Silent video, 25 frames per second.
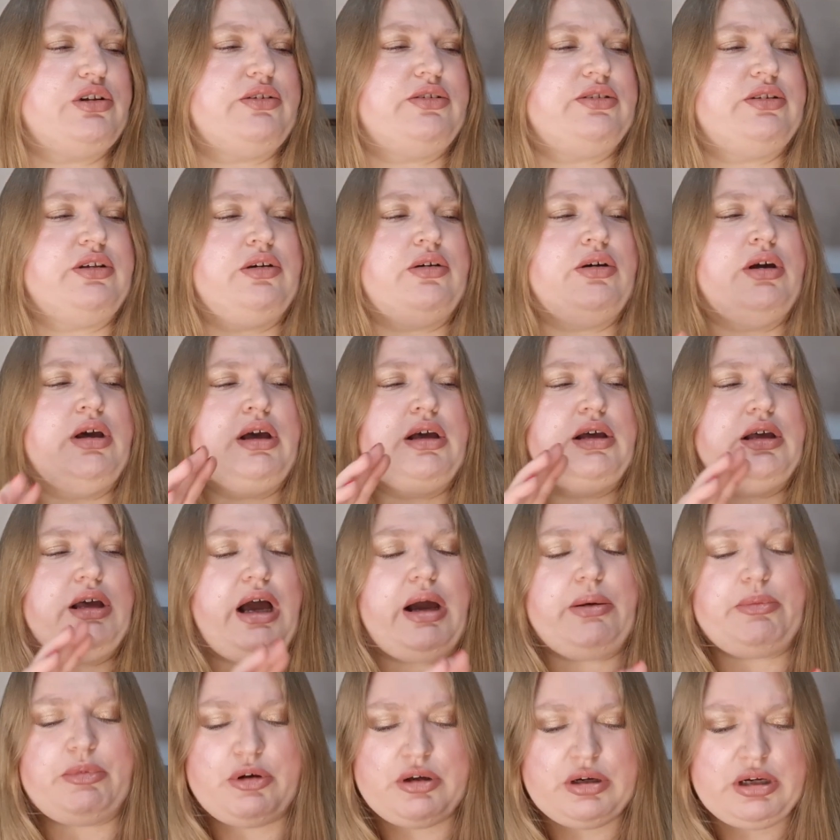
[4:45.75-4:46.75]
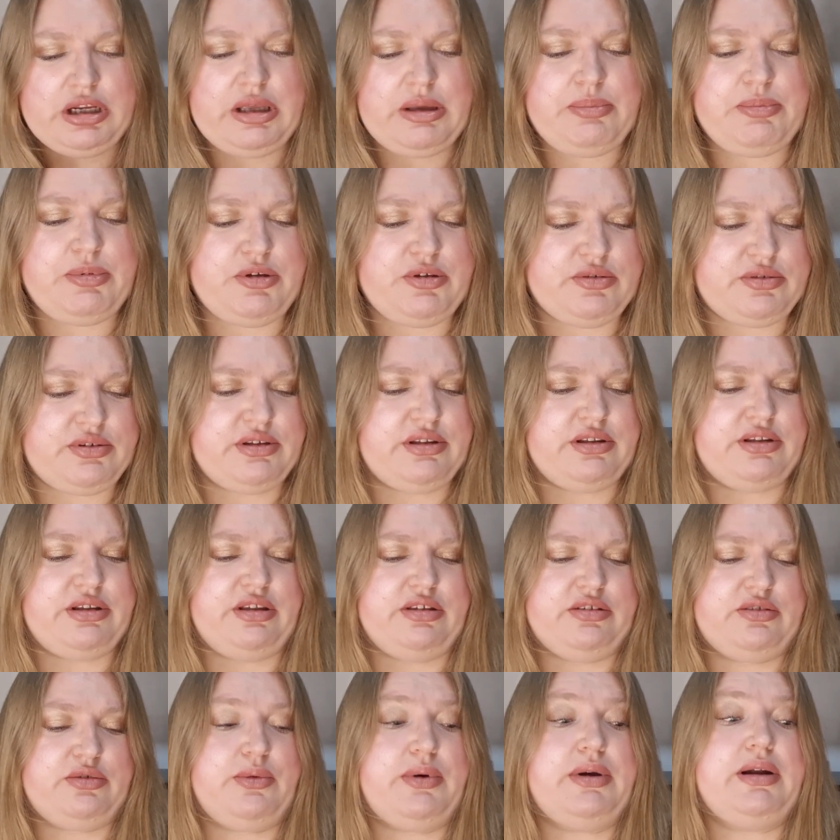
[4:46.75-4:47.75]
So I'm gonna keep using
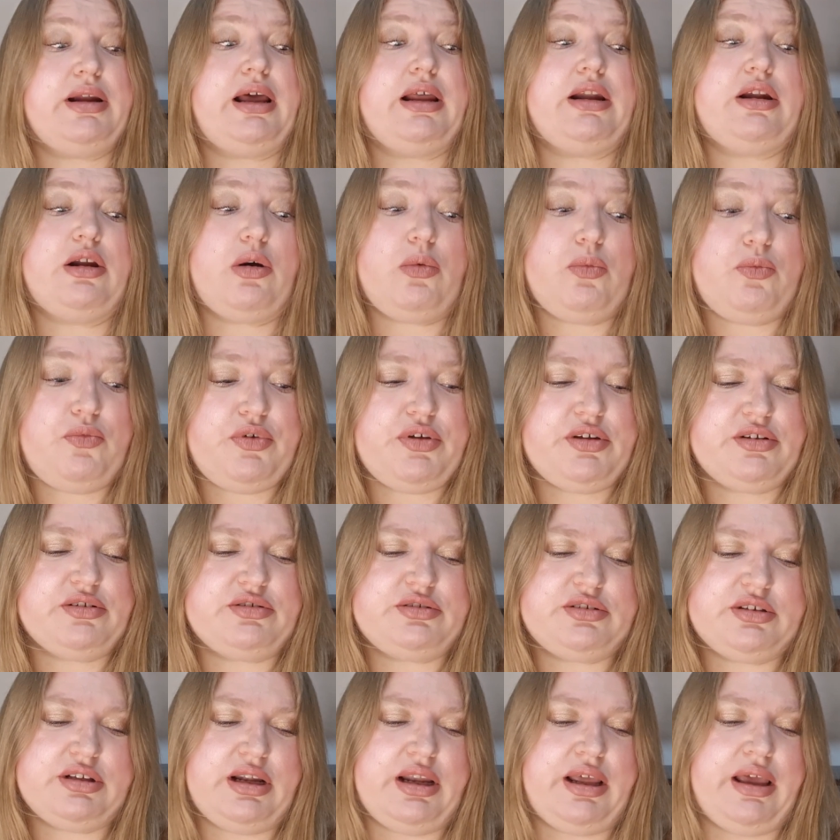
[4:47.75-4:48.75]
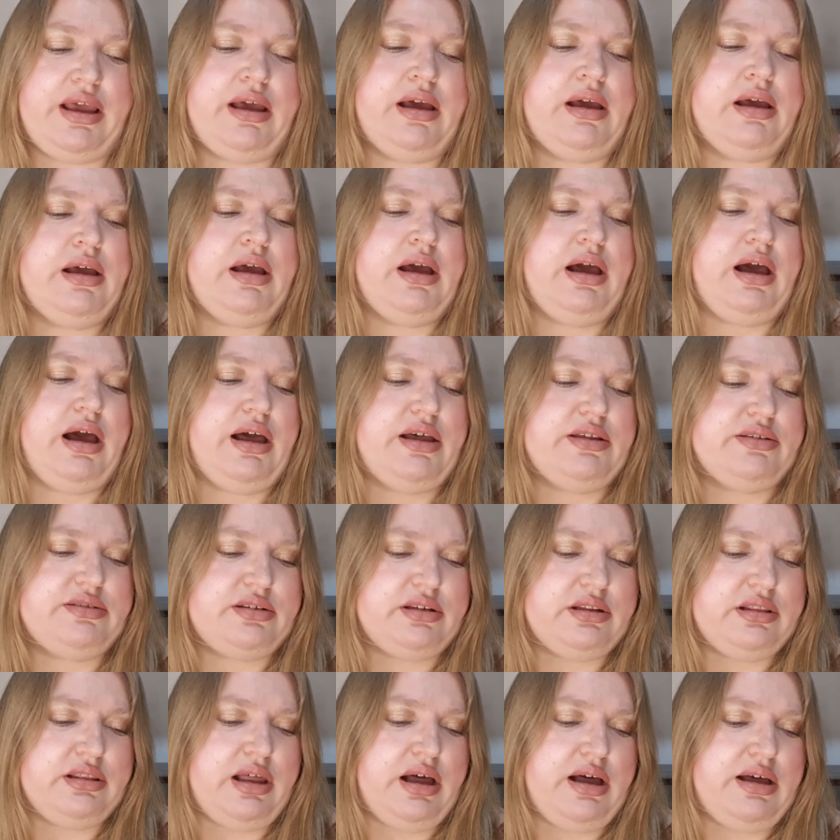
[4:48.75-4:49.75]
this one, and obviously as the
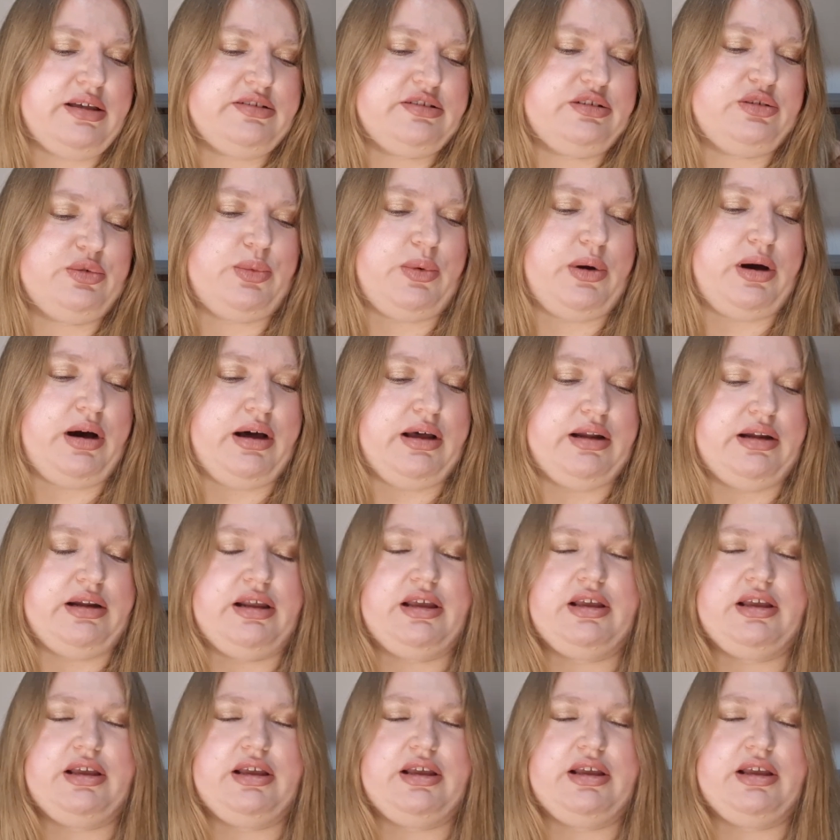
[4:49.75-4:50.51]
last one,